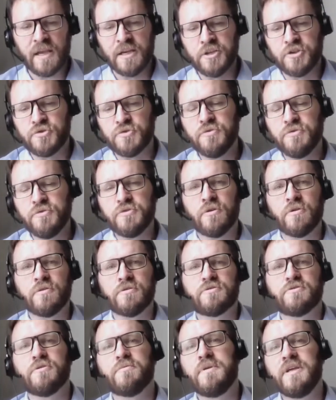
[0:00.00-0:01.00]
It should
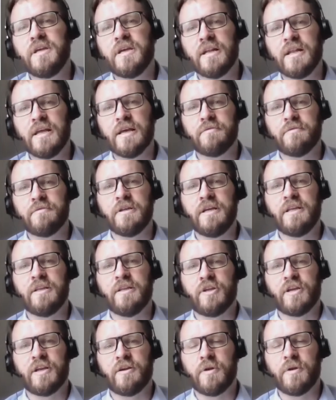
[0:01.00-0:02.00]
also be cleverly
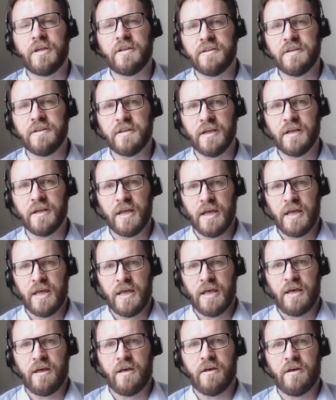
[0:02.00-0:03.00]
integrated
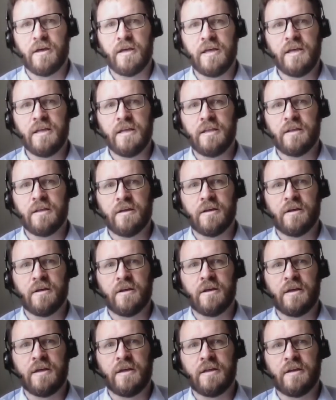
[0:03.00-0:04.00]

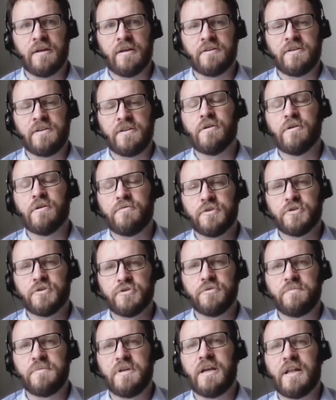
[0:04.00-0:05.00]
the offer
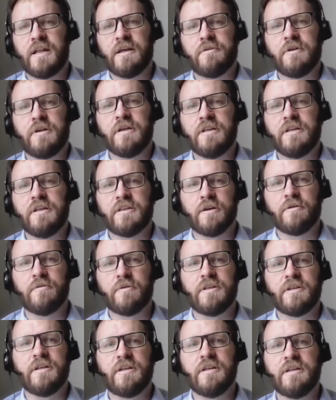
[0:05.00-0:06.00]
should be cleverly
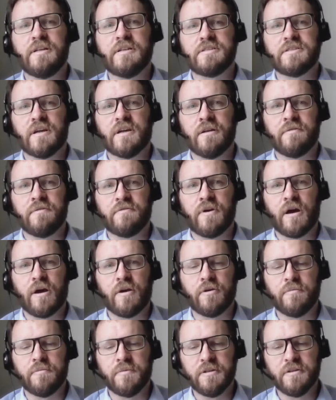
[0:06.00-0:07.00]
integrated in its
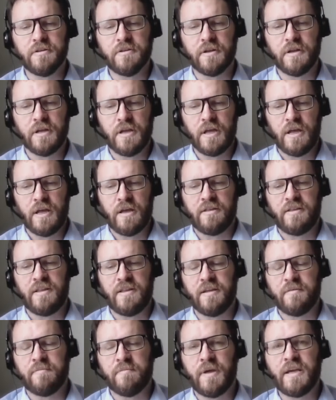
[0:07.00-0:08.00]
environment,
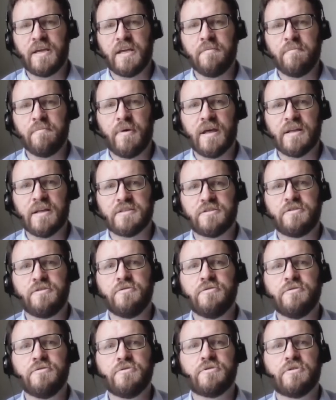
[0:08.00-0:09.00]
making best
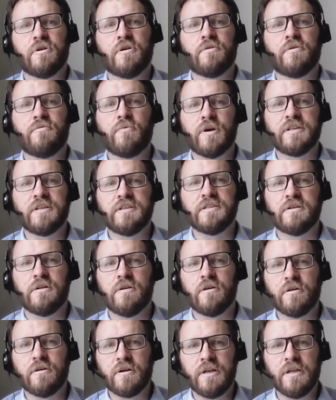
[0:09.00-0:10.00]
use of what is
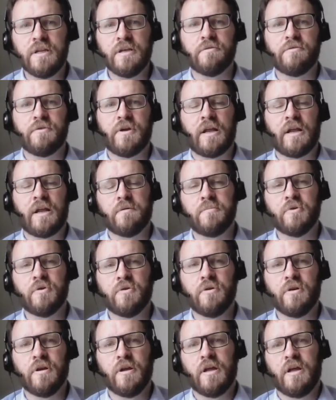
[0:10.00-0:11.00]
locally
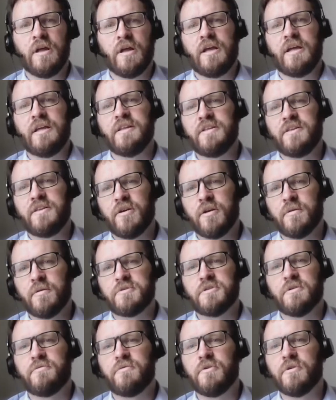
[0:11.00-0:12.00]
available in
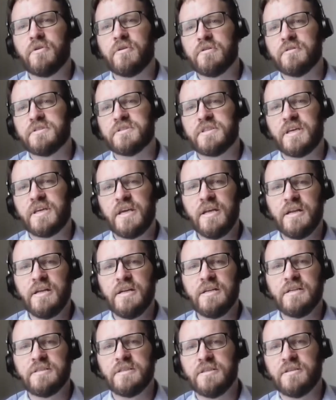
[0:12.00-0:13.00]
terms of local
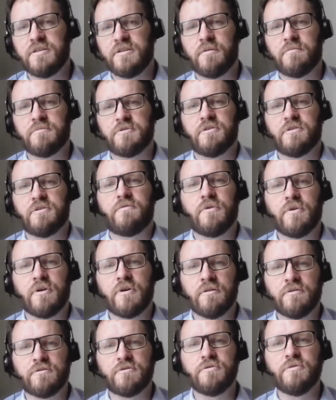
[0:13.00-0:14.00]
skills, in terms of
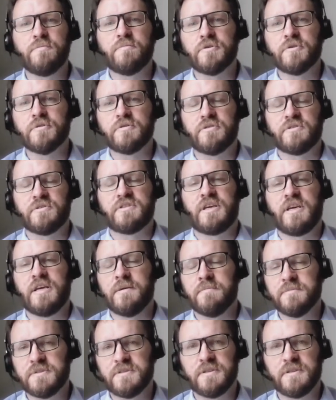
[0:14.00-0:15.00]
local support
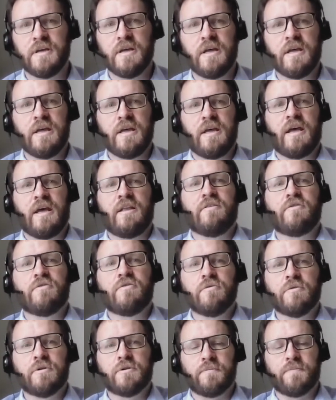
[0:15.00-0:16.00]
schemes, and
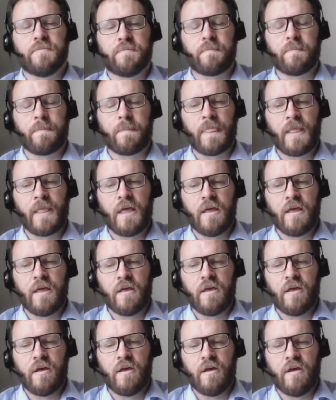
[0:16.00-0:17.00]
so on.
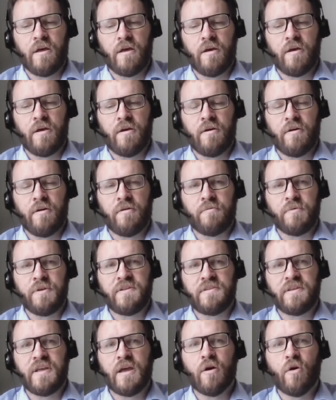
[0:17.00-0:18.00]
We
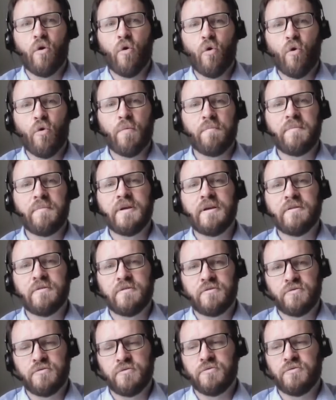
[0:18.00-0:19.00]
say home
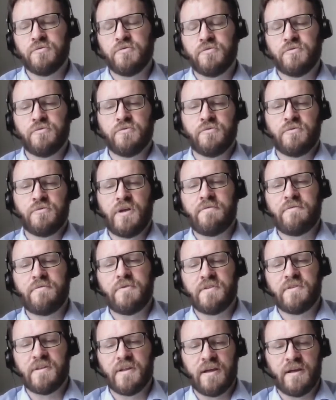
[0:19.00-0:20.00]
to
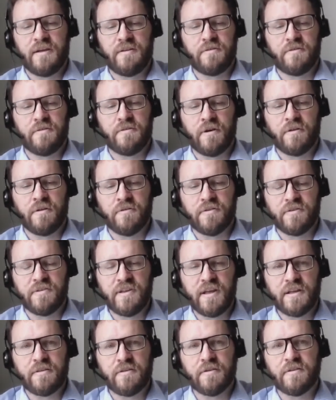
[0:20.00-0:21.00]
emphasize on the
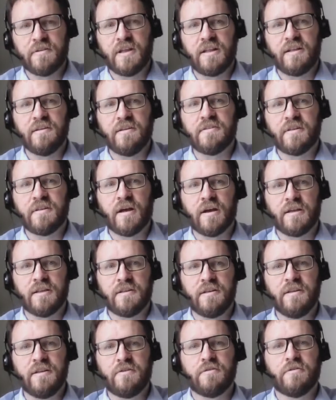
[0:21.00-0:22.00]
sector that is
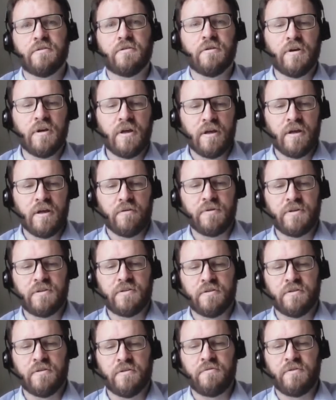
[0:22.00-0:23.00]
targeted, so
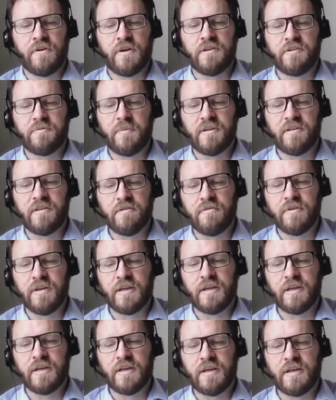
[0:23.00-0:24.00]
with a very
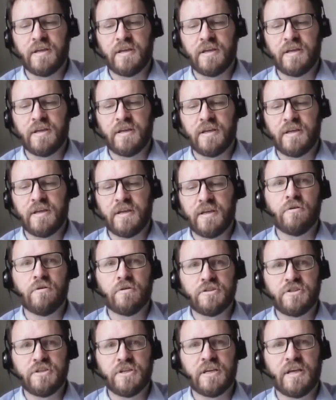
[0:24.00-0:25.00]
specific
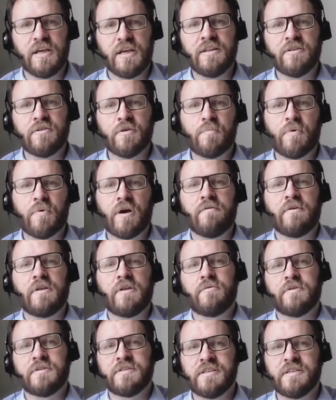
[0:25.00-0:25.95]
logic in the private